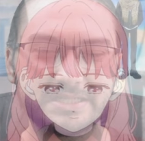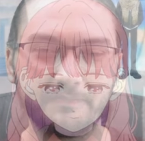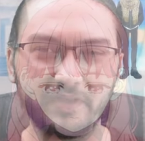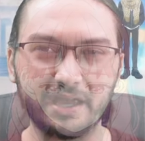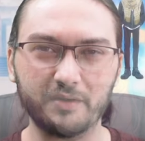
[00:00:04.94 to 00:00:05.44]

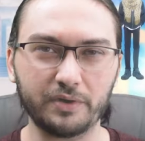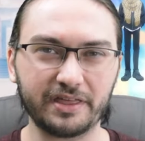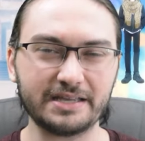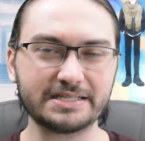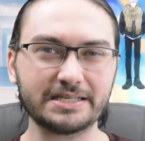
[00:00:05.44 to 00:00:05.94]
something with
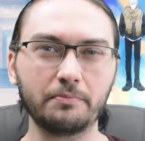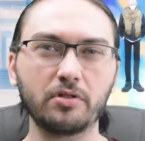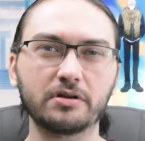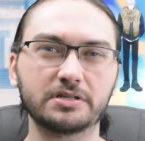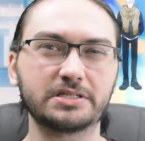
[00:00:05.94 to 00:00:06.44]
a
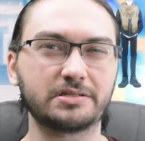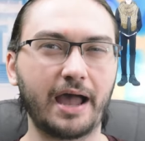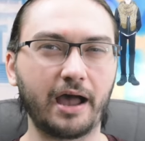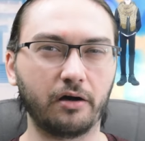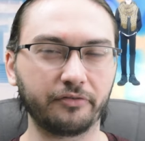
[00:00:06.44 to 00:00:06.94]
similar
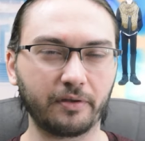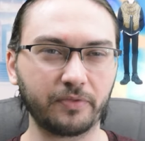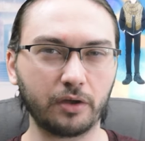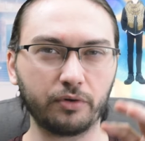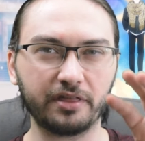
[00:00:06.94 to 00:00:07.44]
style,
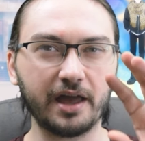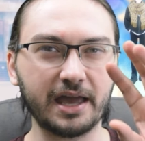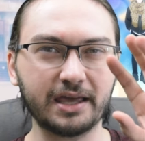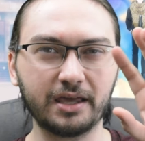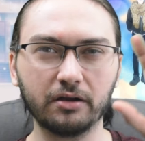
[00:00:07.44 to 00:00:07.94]
something with a
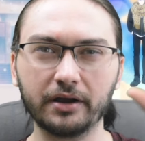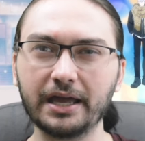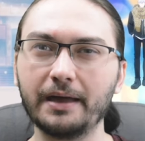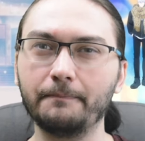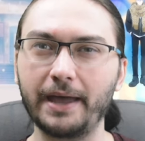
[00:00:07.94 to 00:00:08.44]

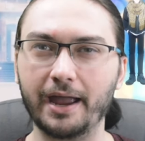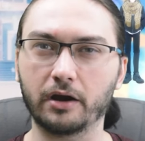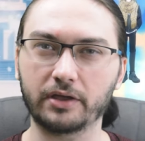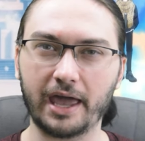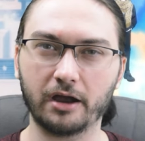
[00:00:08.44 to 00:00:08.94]

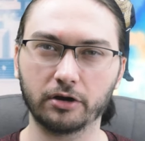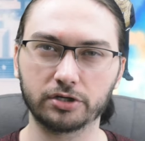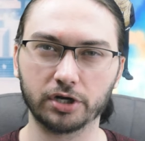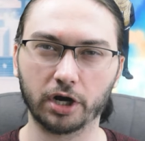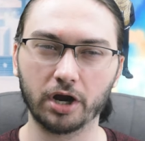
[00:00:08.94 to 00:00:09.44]
hearing-impaired
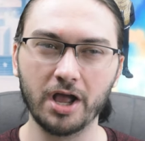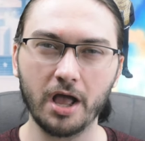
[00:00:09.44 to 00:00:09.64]
character,